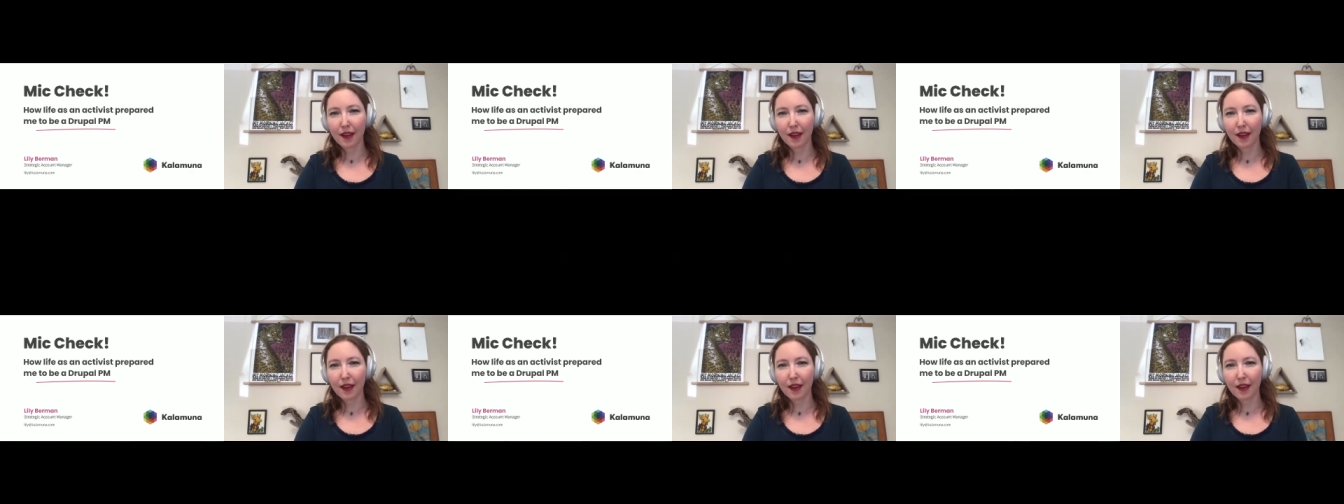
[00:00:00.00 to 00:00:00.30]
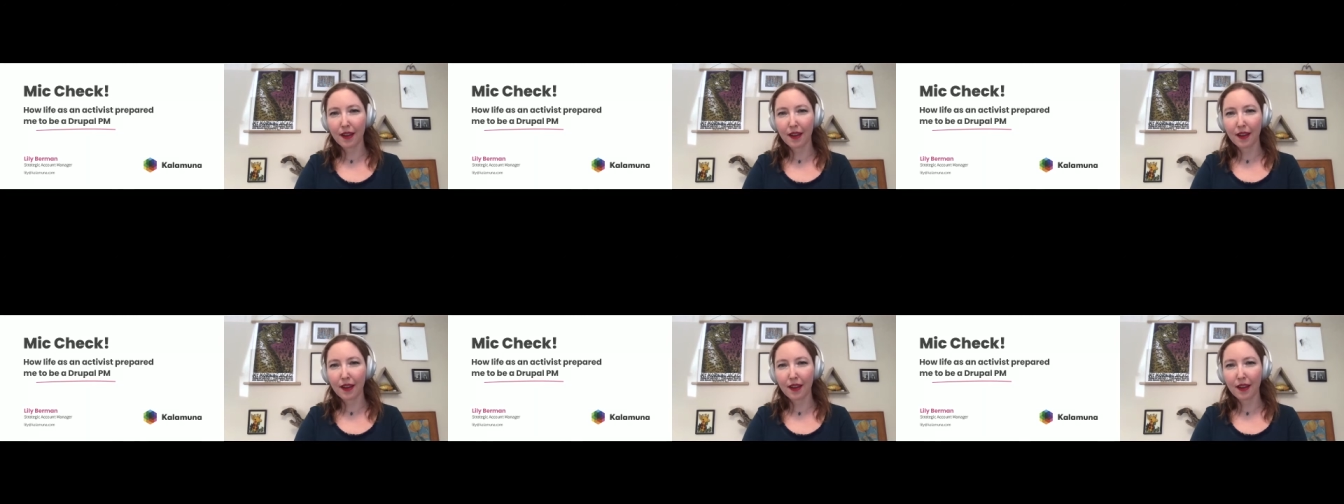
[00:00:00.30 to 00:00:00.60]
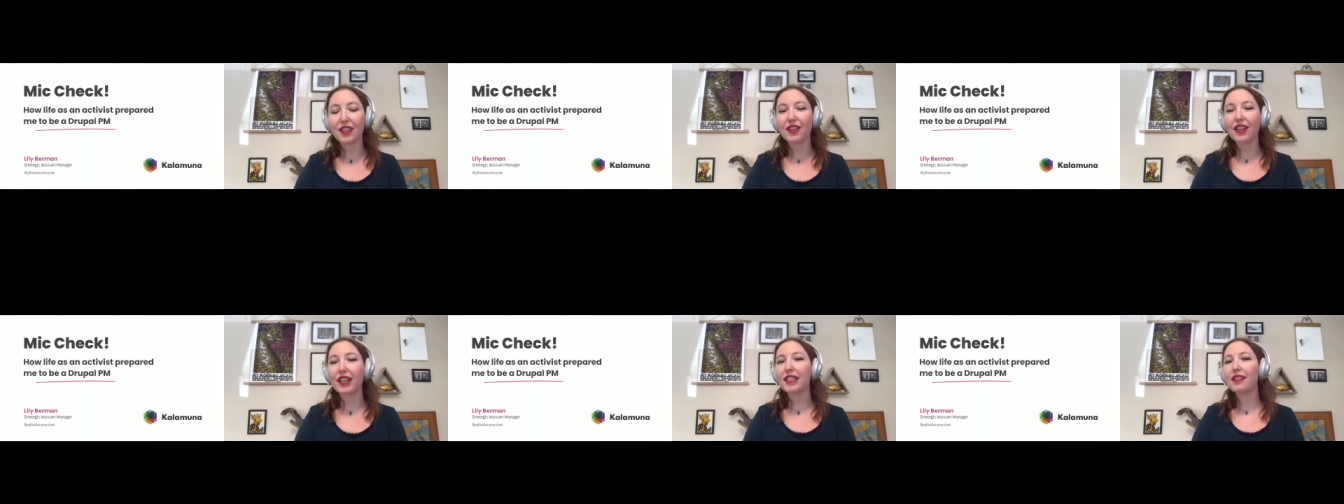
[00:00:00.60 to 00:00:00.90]
And when
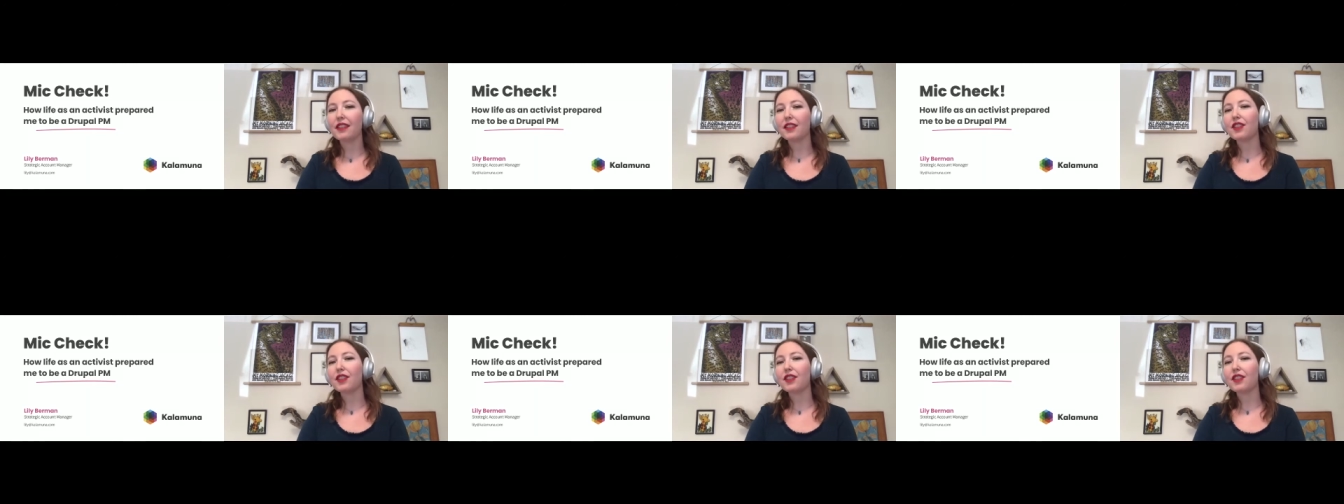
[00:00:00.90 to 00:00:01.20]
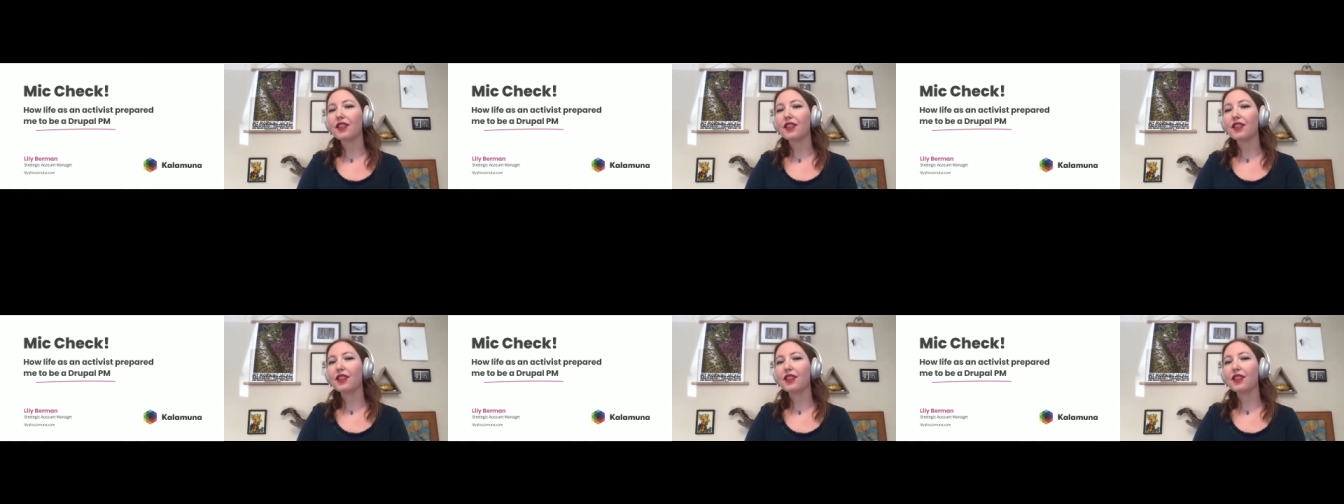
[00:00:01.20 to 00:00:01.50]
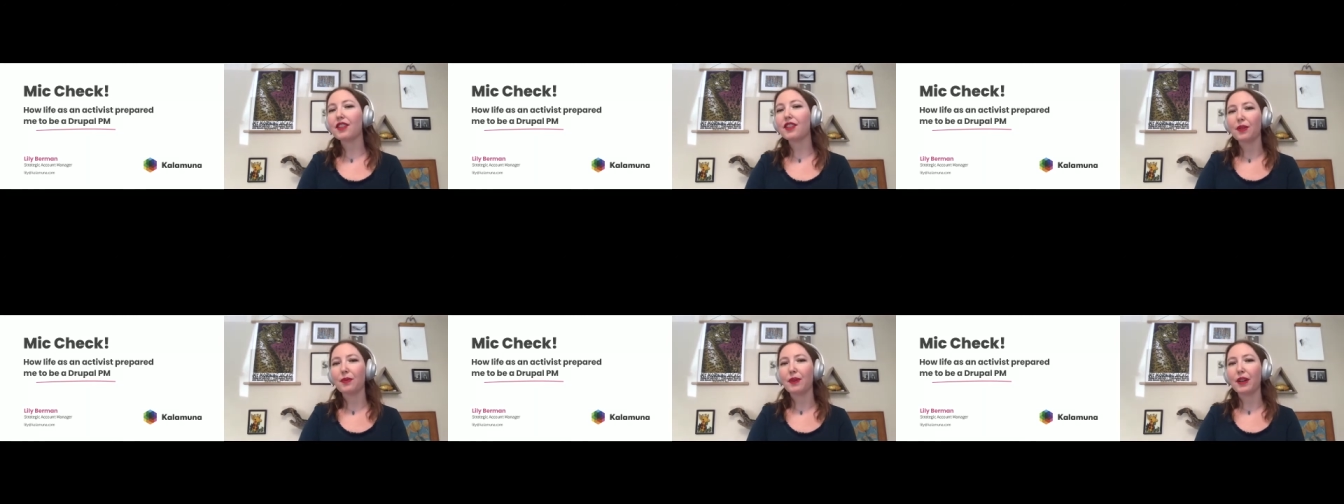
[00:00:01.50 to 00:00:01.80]
I transitioned
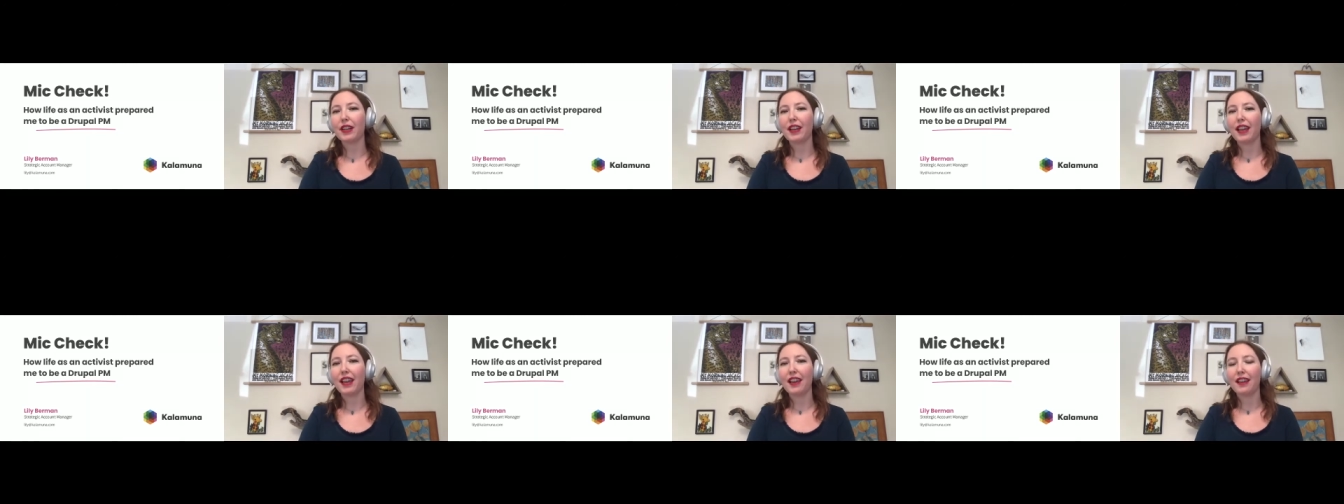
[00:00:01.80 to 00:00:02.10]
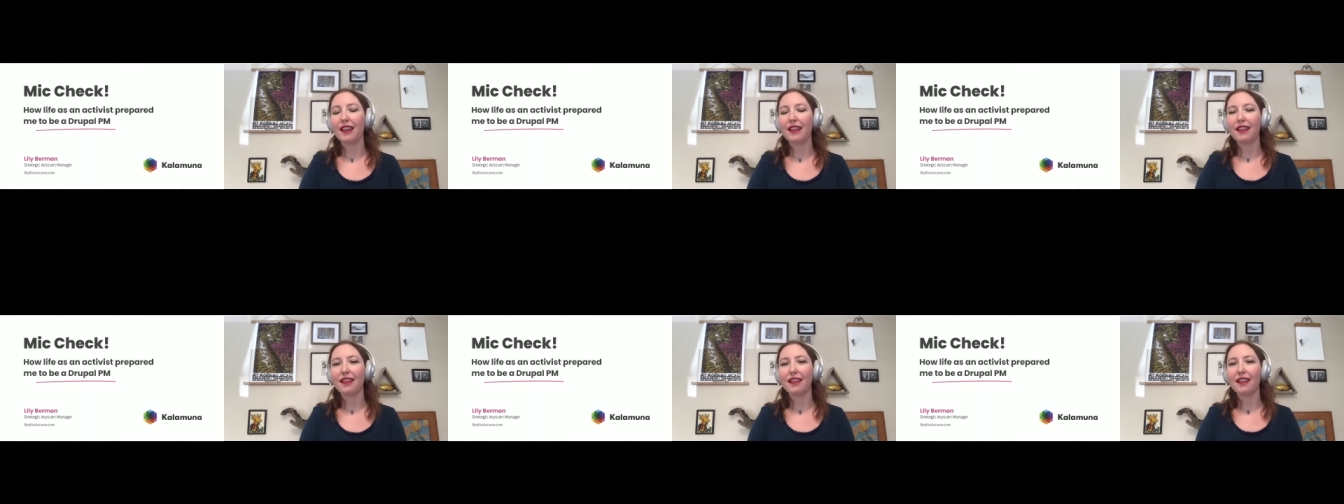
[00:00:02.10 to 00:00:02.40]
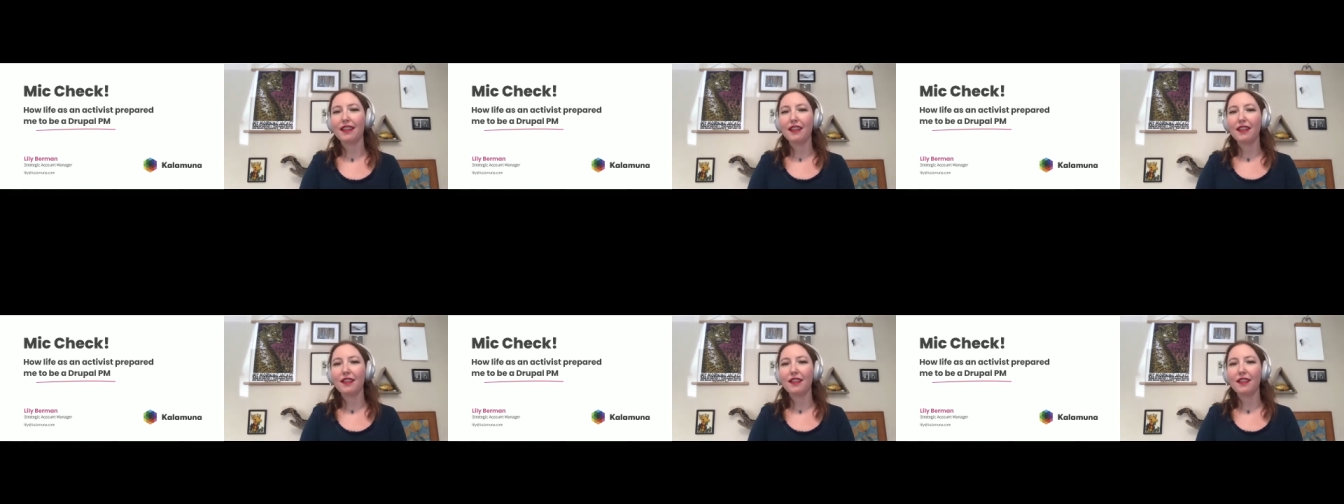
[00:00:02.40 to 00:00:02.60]
into working